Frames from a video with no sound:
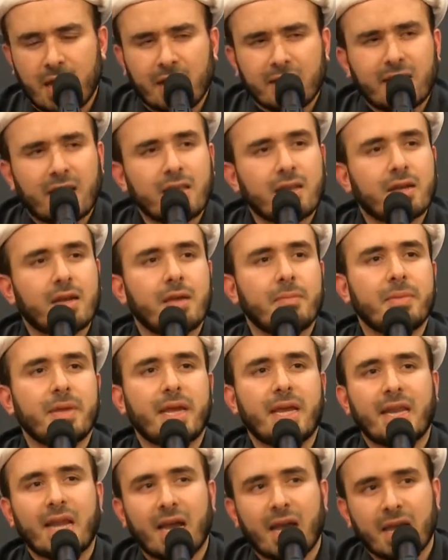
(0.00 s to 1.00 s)
telling him,
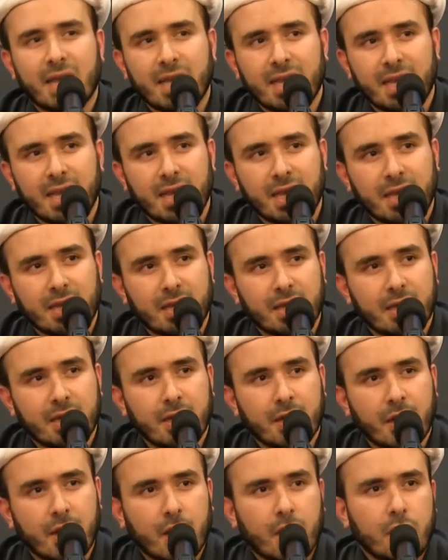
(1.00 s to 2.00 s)
Ilahi,
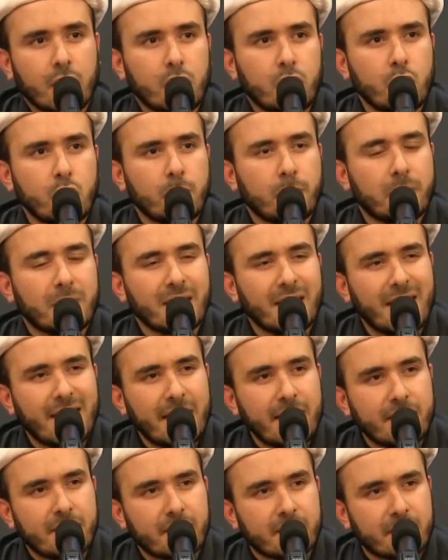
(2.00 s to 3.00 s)
you
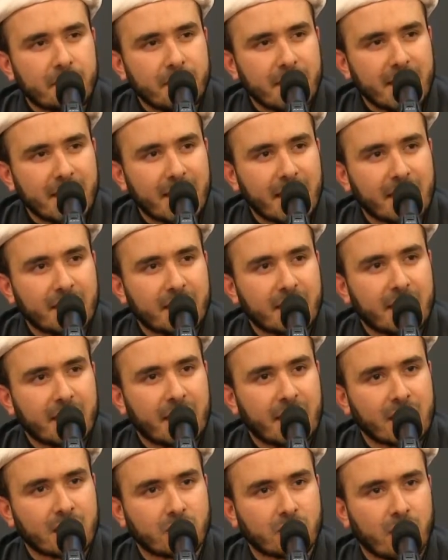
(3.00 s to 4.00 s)
placed me in an
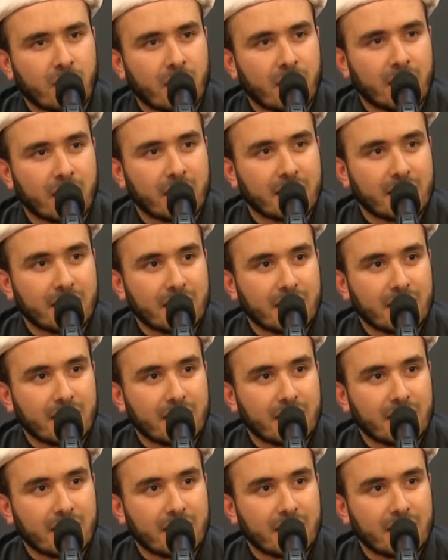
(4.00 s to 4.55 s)
era